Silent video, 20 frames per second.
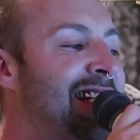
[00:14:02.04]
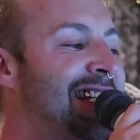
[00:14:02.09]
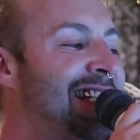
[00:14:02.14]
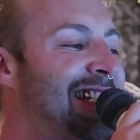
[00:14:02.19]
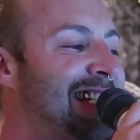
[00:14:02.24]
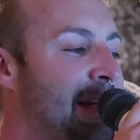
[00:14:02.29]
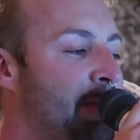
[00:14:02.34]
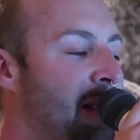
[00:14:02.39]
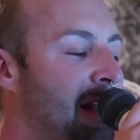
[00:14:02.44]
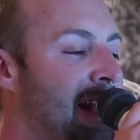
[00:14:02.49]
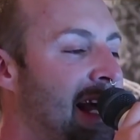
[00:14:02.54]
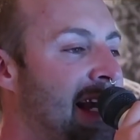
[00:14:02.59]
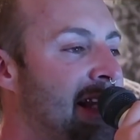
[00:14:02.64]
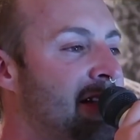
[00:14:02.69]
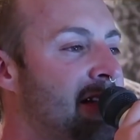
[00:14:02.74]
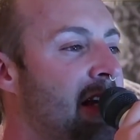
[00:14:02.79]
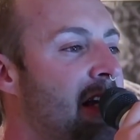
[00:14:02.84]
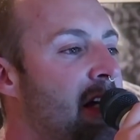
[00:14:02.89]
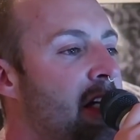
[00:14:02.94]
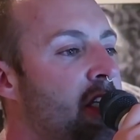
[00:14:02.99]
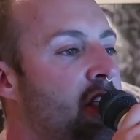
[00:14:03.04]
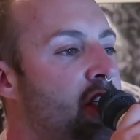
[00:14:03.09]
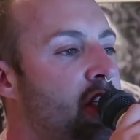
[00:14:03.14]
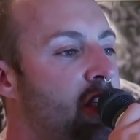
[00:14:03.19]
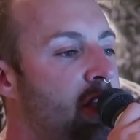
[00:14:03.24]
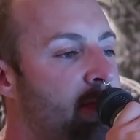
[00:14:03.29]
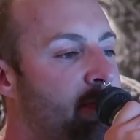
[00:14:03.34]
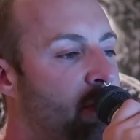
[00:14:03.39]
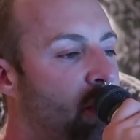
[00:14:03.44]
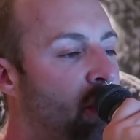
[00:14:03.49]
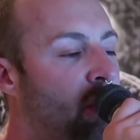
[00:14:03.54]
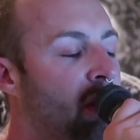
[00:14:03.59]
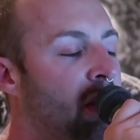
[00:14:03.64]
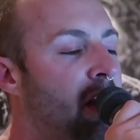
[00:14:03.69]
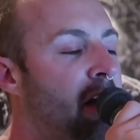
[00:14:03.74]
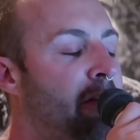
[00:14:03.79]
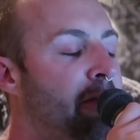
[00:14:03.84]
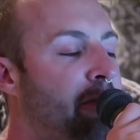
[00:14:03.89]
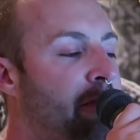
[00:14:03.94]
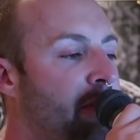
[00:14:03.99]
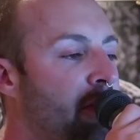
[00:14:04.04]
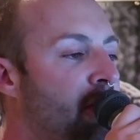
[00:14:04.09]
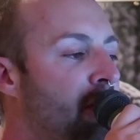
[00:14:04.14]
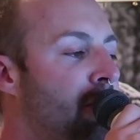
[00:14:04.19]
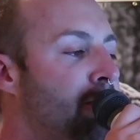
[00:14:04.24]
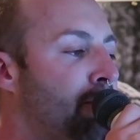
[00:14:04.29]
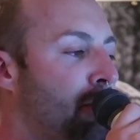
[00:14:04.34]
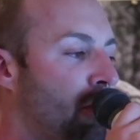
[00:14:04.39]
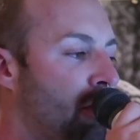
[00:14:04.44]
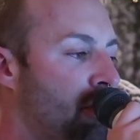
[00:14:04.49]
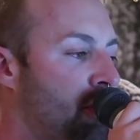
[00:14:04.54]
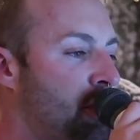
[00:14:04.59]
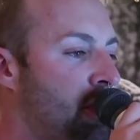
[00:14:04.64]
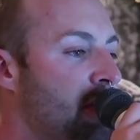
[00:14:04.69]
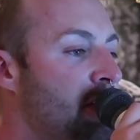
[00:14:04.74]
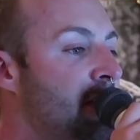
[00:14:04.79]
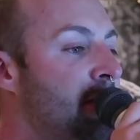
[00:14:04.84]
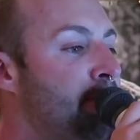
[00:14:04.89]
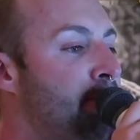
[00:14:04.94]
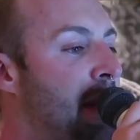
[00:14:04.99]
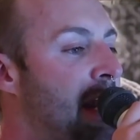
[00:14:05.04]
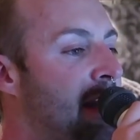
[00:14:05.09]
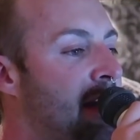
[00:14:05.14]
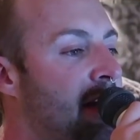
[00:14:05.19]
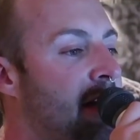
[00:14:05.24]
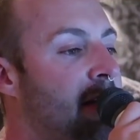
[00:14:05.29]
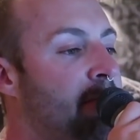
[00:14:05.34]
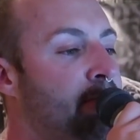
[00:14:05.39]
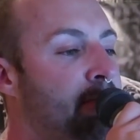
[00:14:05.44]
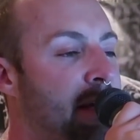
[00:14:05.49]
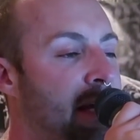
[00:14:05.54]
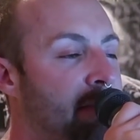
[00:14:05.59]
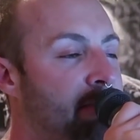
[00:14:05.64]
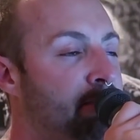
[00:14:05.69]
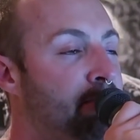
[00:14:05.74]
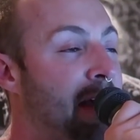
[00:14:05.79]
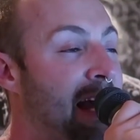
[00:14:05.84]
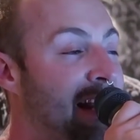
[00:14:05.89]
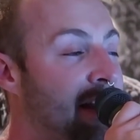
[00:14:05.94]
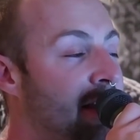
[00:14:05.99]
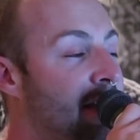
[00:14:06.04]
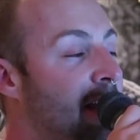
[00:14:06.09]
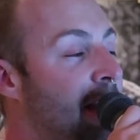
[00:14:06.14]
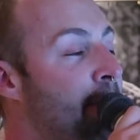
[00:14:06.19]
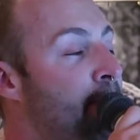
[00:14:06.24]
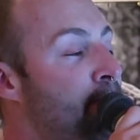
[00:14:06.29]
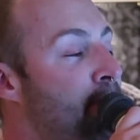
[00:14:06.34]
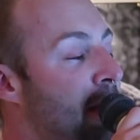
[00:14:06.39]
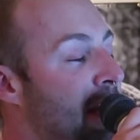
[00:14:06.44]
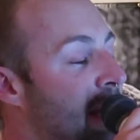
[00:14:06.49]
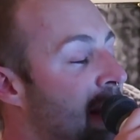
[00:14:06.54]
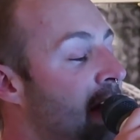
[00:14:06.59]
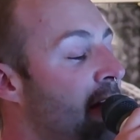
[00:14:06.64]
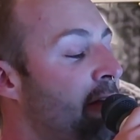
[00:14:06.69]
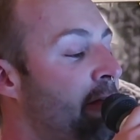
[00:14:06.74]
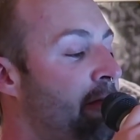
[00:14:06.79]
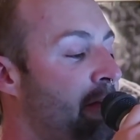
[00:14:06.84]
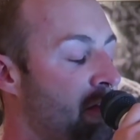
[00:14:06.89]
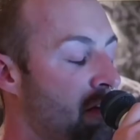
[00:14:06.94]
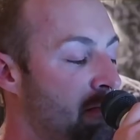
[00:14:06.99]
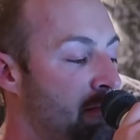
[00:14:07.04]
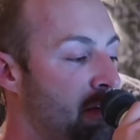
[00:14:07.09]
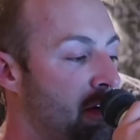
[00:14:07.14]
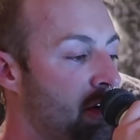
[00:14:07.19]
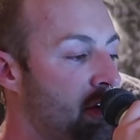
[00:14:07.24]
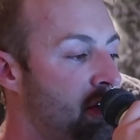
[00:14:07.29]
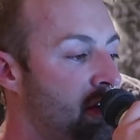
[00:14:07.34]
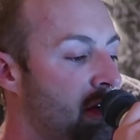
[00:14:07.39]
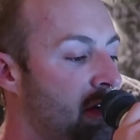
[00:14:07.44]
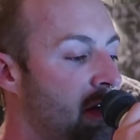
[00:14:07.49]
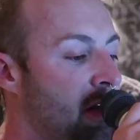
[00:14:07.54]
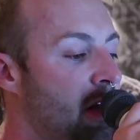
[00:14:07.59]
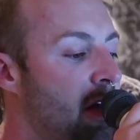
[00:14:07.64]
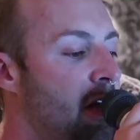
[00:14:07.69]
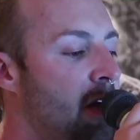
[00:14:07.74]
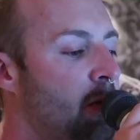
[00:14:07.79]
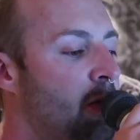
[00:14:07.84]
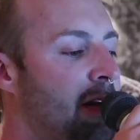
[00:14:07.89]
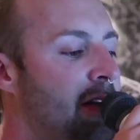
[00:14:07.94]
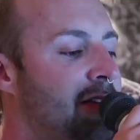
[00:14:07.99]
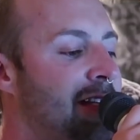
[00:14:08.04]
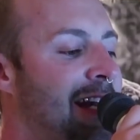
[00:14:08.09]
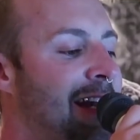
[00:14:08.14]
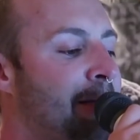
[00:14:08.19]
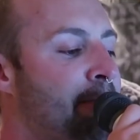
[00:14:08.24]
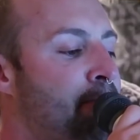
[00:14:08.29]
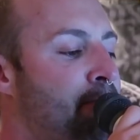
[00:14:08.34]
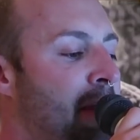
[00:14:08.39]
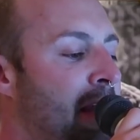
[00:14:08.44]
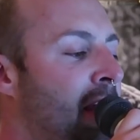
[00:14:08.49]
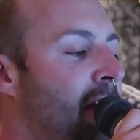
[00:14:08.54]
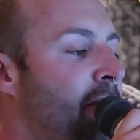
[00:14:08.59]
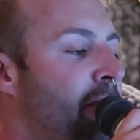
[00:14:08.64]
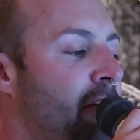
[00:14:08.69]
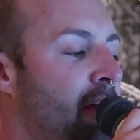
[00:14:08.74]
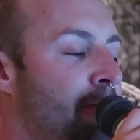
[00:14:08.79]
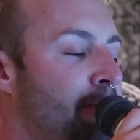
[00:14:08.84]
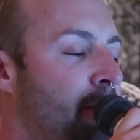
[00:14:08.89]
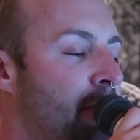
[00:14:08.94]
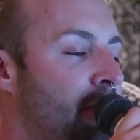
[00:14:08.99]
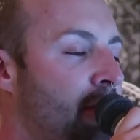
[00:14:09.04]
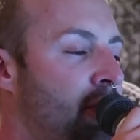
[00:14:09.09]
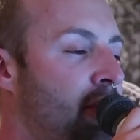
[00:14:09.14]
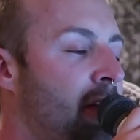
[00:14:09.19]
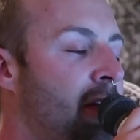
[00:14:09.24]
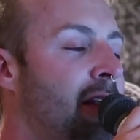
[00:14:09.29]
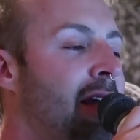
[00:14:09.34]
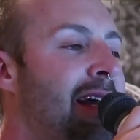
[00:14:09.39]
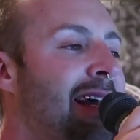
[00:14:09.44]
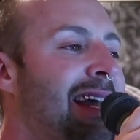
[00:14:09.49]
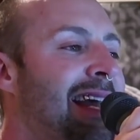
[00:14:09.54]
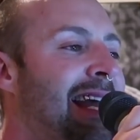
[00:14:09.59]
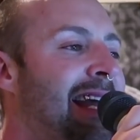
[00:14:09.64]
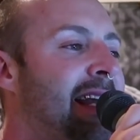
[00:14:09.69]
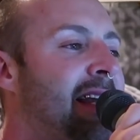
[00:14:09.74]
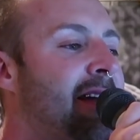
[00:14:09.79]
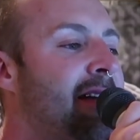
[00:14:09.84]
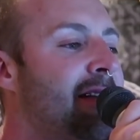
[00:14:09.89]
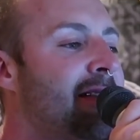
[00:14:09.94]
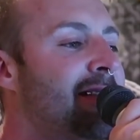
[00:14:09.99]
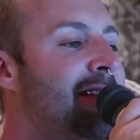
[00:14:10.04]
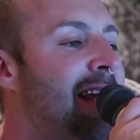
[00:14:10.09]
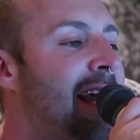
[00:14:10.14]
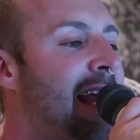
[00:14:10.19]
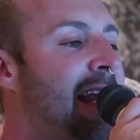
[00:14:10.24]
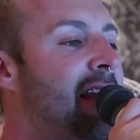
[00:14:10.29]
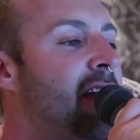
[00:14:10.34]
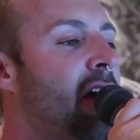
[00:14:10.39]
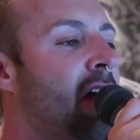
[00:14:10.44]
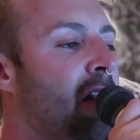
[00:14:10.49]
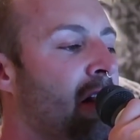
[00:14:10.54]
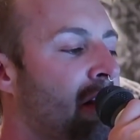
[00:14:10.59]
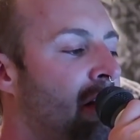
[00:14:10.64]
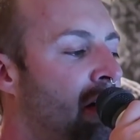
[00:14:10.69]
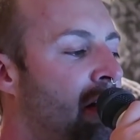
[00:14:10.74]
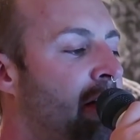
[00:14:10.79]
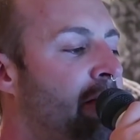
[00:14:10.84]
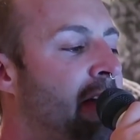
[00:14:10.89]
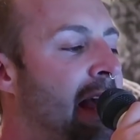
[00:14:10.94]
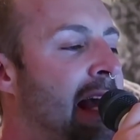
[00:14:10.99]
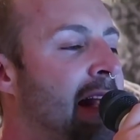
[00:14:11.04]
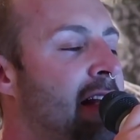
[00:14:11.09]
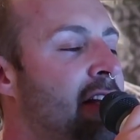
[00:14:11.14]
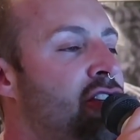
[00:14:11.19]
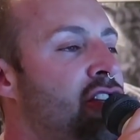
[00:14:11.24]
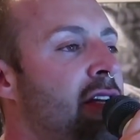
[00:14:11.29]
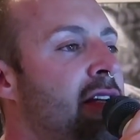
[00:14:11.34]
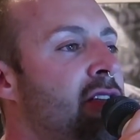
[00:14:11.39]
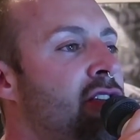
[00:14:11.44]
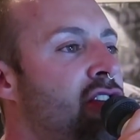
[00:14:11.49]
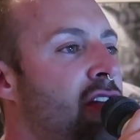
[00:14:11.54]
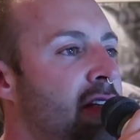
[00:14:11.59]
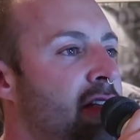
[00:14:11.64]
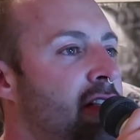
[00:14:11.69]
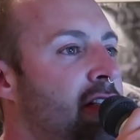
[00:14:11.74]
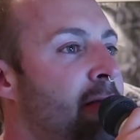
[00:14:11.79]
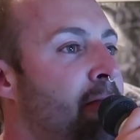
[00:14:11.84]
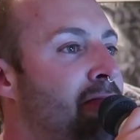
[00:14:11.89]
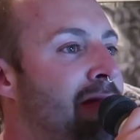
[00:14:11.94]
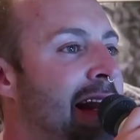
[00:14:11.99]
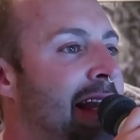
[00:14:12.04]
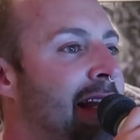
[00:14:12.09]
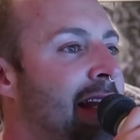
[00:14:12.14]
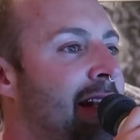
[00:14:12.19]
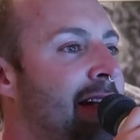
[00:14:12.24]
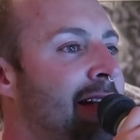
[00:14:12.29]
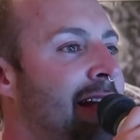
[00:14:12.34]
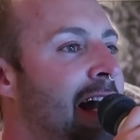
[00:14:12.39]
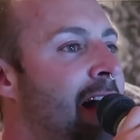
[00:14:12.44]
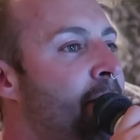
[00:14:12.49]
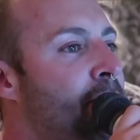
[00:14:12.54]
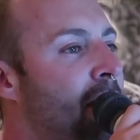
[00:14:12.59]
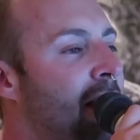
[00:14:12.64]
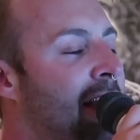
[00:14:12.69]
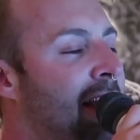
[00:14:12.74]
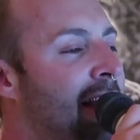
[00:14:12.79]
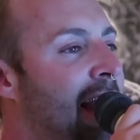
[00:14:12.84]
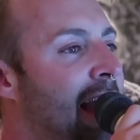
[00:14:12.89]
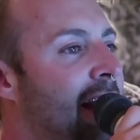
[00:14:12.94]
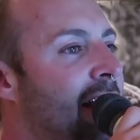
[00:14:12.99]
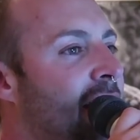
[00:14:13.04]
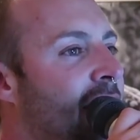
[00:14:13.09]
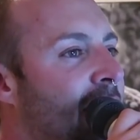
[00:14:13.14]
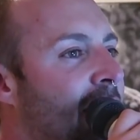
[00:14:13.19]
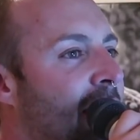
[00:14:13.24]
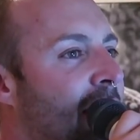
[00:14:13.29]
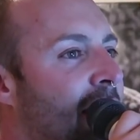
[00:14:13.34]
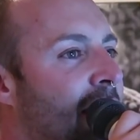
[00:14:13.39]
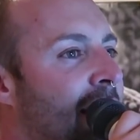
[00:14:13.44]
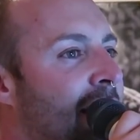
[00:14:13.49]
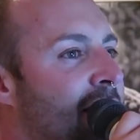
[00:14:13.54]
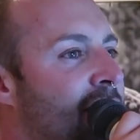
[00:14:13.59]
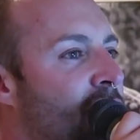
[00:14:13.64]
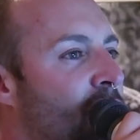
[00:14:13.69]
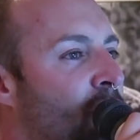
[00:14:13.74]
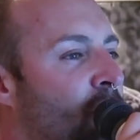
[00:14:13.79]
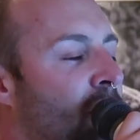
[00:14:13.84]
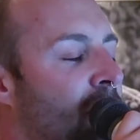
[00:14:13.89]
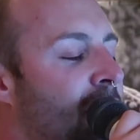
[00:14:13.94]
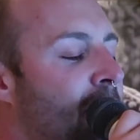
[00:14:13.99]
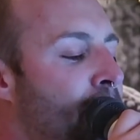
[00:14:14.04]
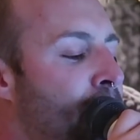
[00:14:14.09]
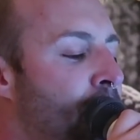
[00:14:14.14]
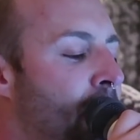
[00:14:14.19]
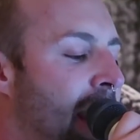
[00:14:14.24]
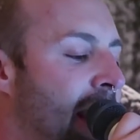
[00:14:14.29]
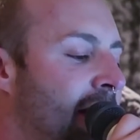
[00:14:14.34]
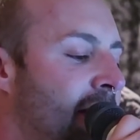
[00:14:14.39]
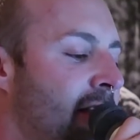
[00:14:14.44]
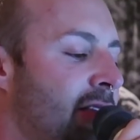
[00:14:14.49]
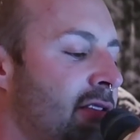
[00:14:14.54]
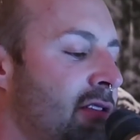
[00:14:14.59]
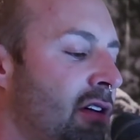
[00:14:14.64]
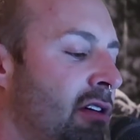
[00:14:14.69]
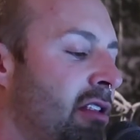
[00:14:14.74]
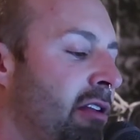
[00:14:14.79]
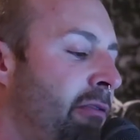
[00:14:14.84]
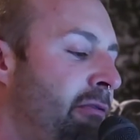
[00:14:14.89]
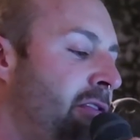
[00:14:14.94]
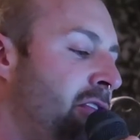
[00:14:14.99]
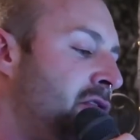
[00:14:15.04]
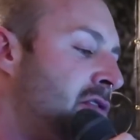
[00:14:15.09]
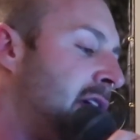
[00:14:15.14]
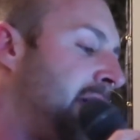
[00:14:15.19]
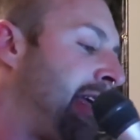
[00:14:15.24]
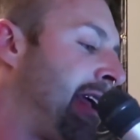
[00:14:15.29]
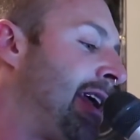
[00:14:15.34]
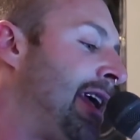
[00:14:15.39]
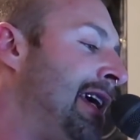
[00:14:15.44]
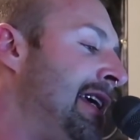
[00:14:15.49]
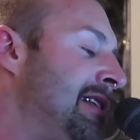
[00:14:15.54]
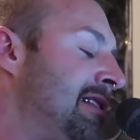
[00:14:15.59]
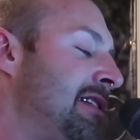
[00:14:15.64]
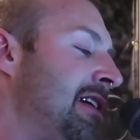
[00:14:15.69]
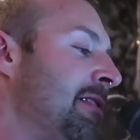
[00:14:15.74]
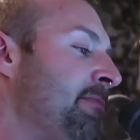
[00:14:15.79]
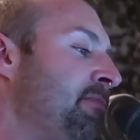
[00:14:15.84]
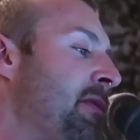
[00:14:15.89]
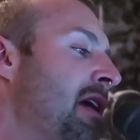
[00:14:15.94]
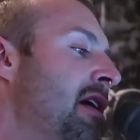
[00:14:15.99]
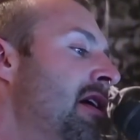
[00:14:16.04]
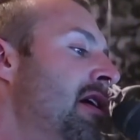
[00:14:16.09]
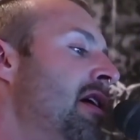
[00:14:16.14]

assimilate smaller food portions bigger, be, better than a big food portion. When you take a big food portion, it can take a lot of energy just to break it down, but again, it's all dependent on the food that you're eating.